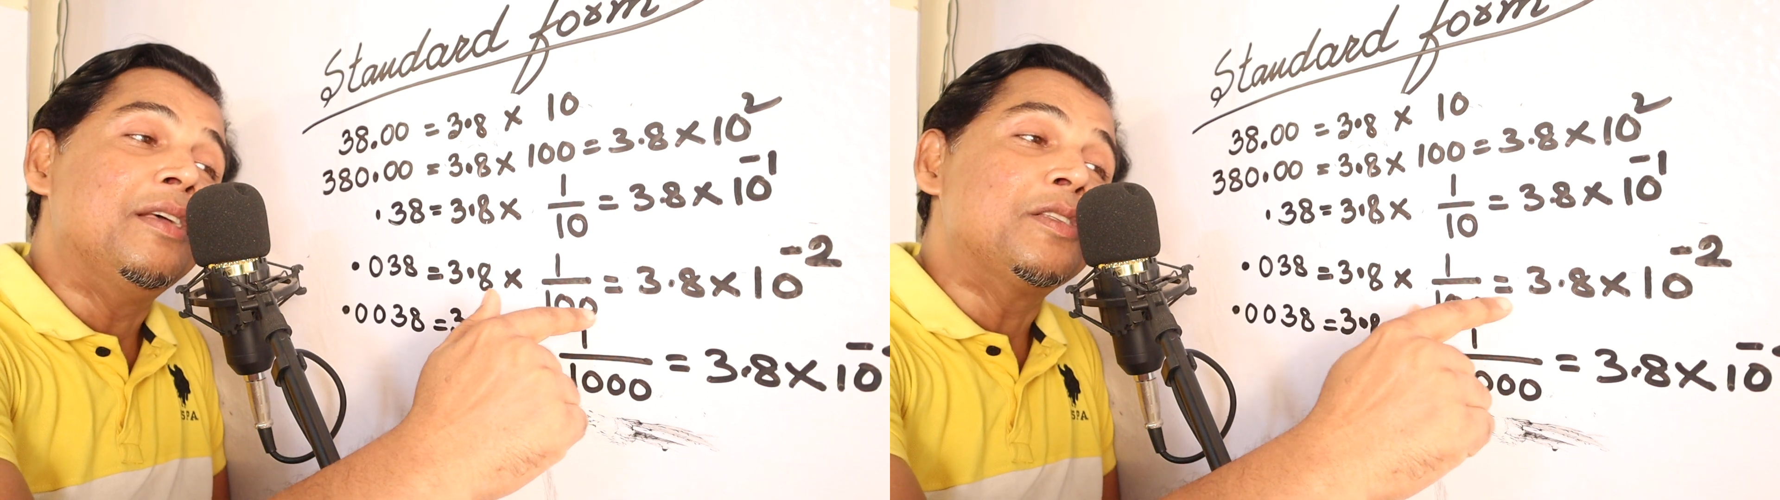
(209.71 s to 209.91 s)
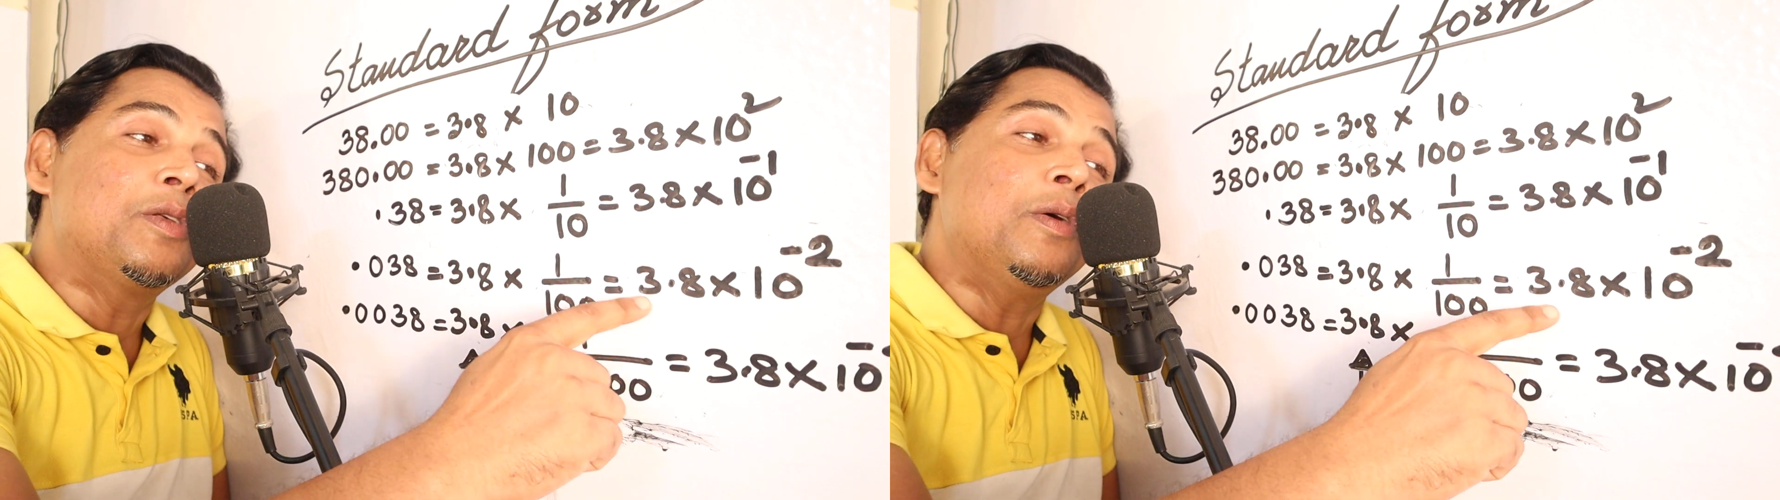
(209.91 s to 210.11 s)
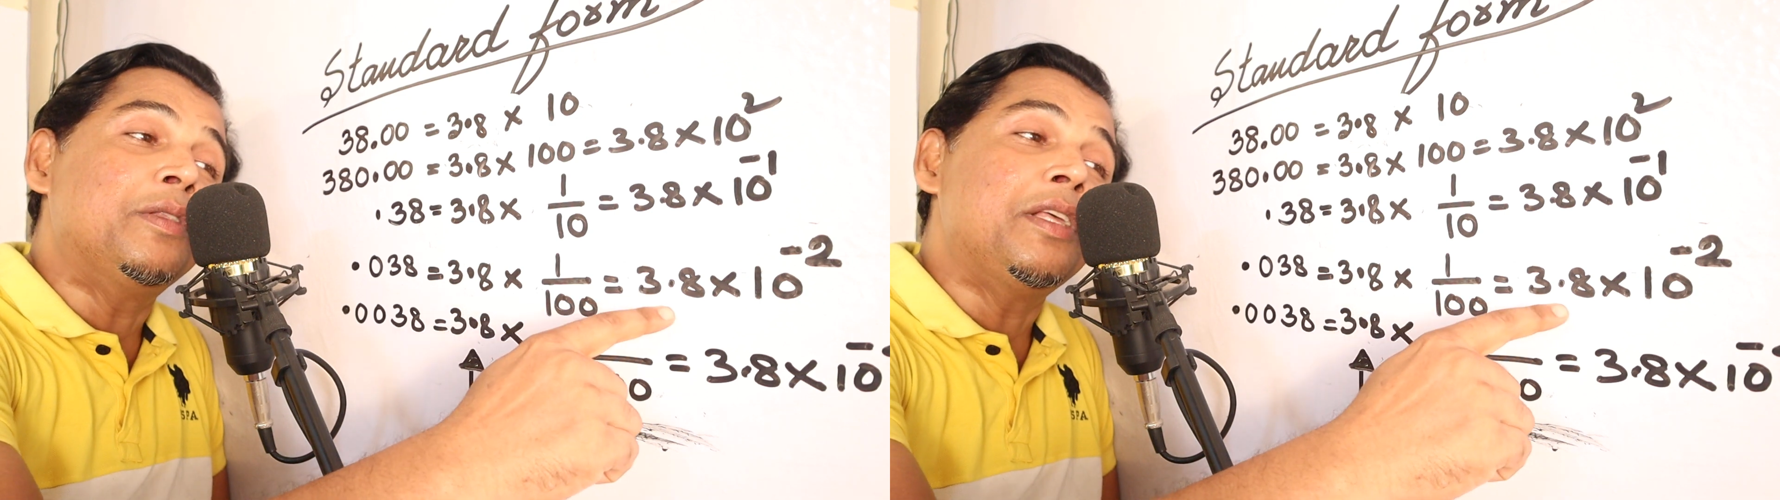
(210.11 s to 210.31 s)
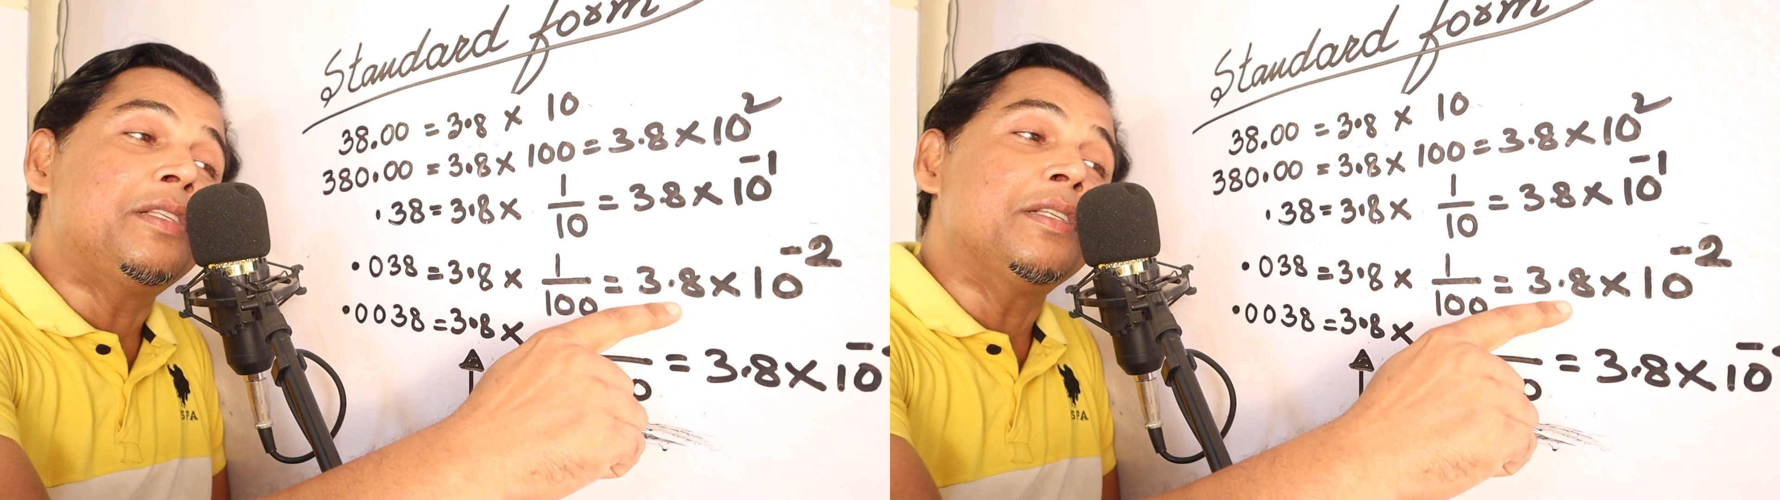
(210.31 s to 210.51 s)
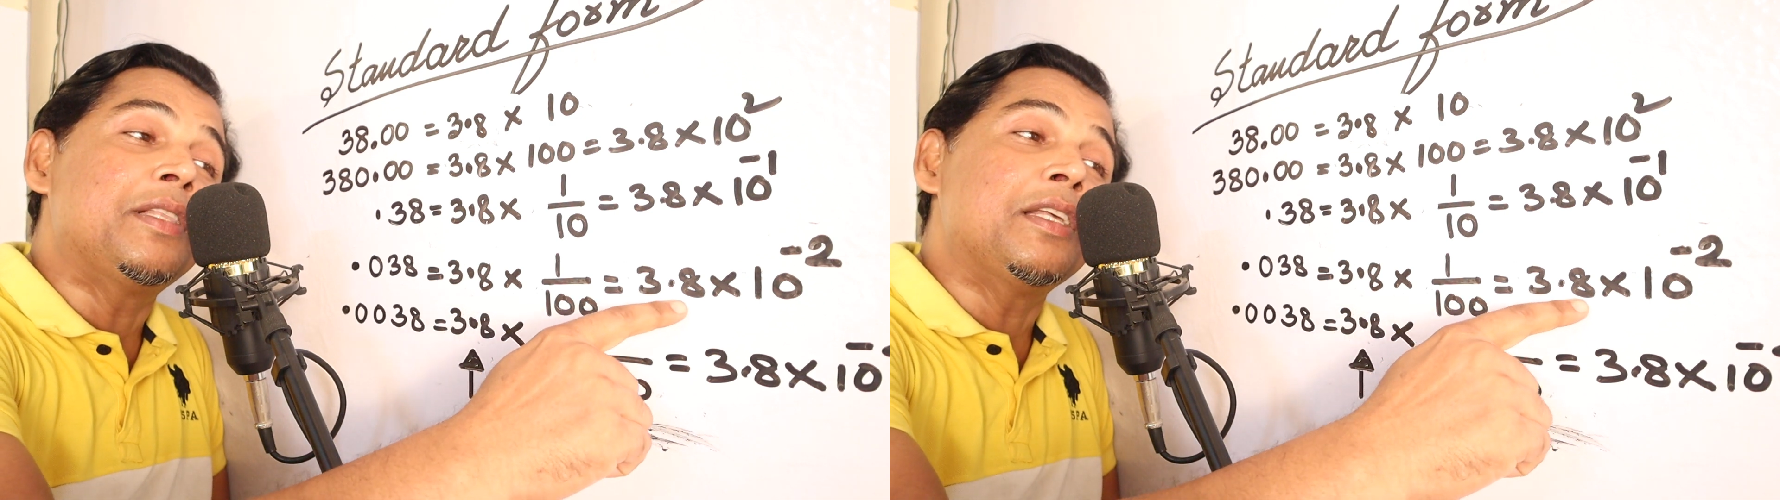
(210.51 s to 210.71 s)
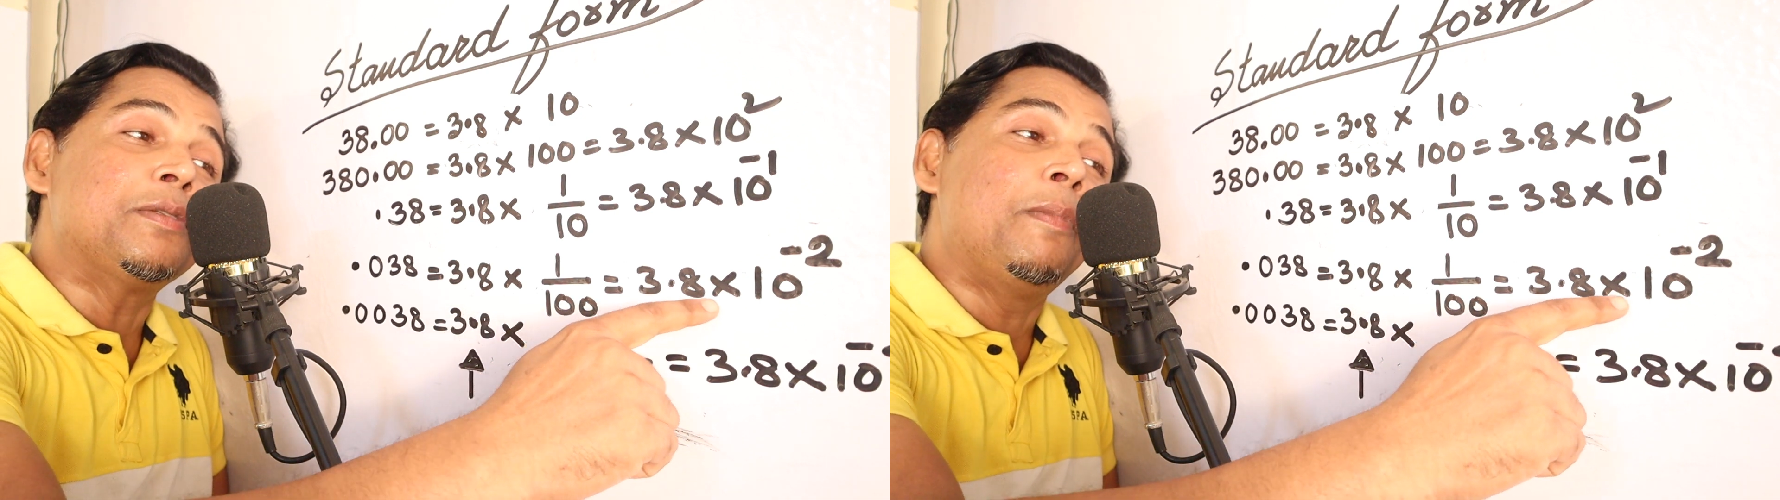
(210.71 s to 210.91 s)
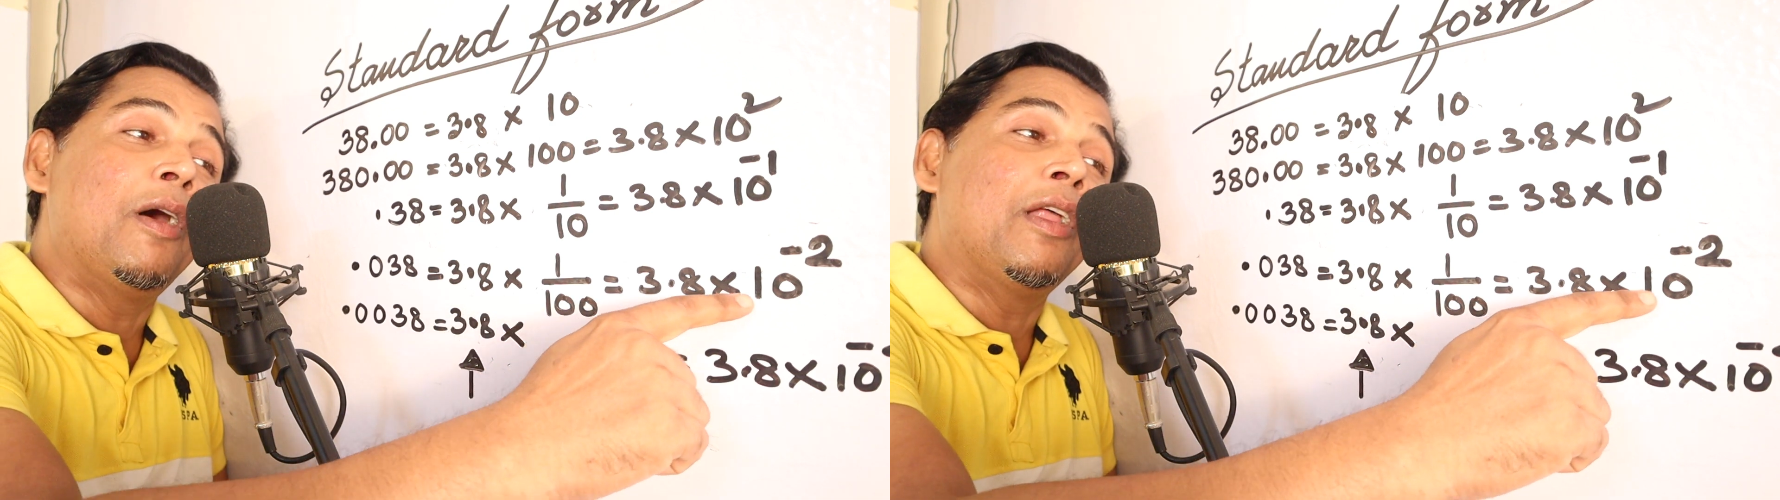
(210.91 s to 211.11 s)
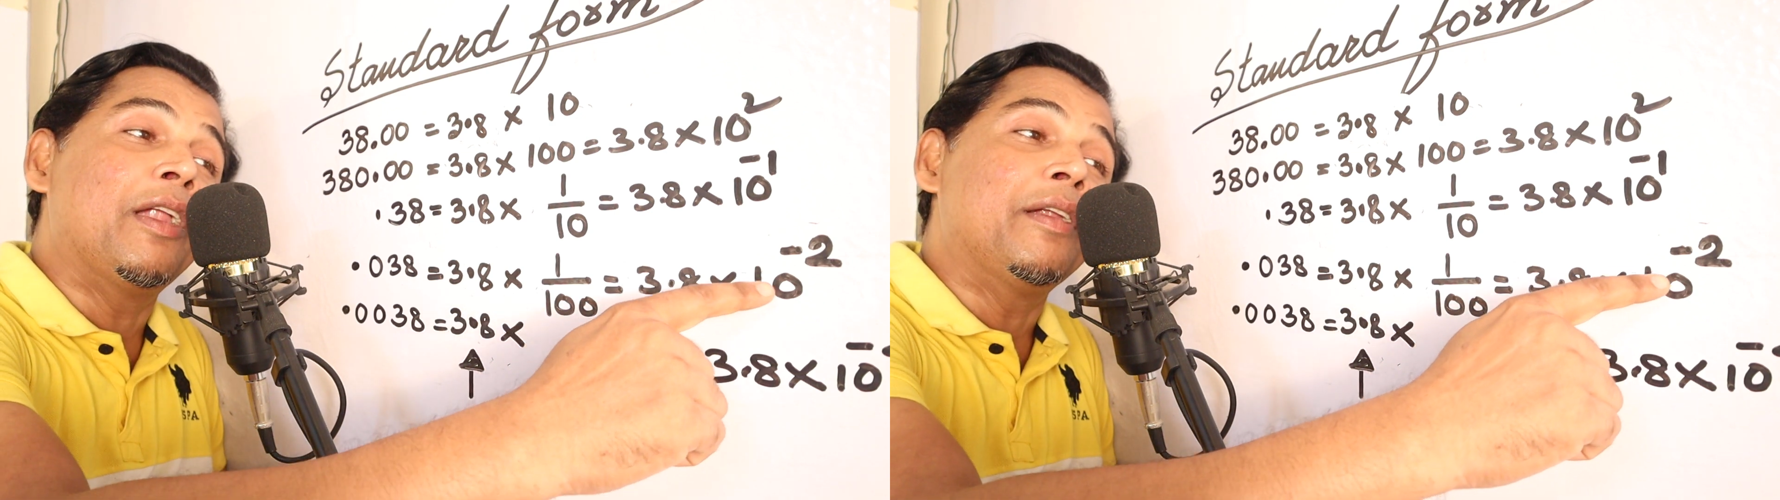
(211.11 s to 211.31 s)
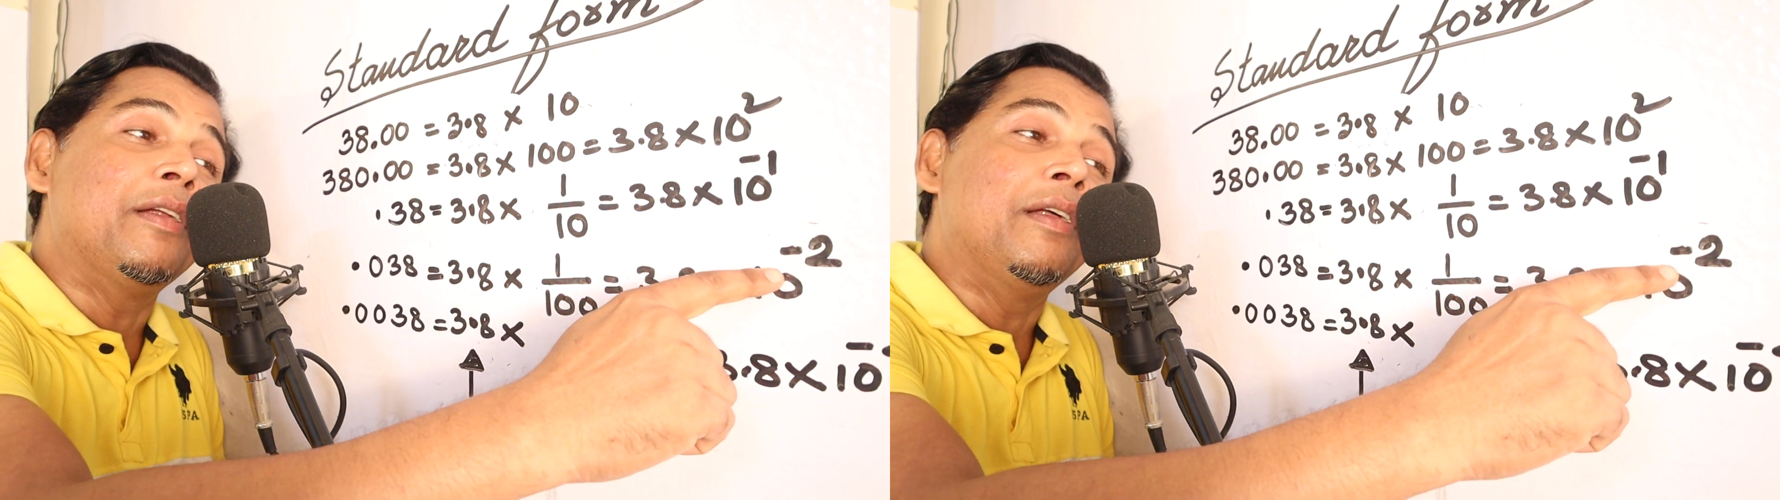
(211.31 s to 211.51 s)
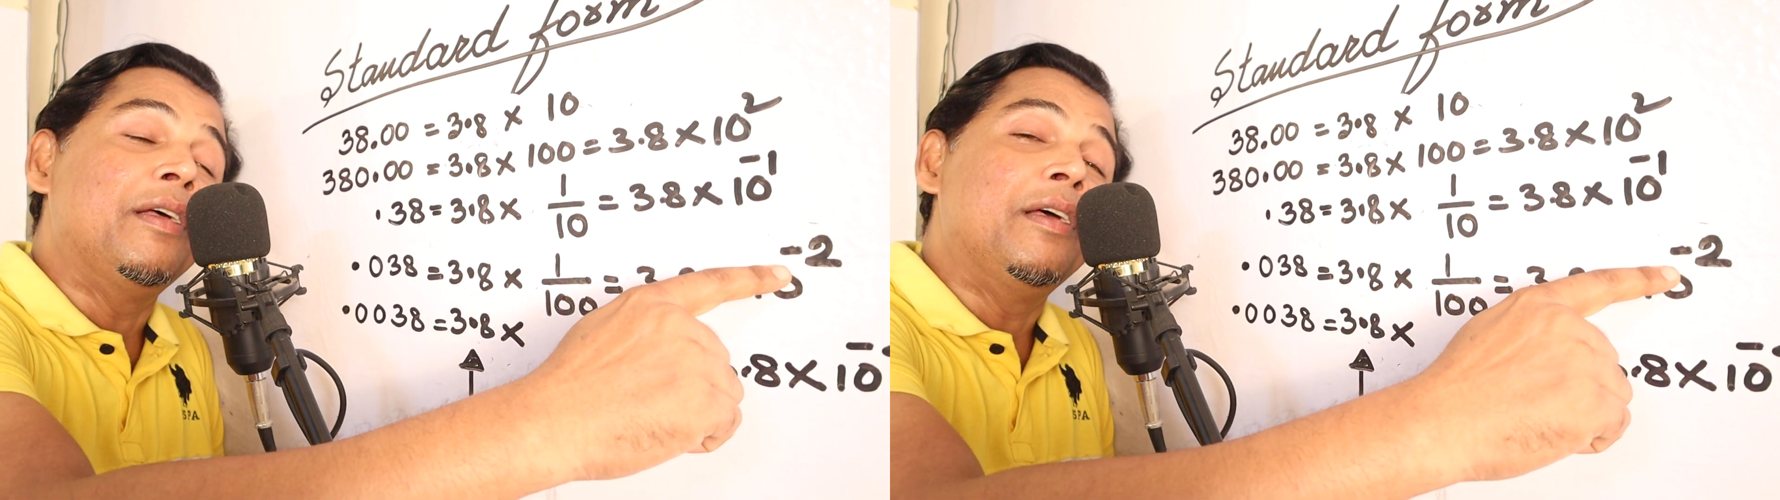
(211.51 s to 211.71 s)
So this is the smaller,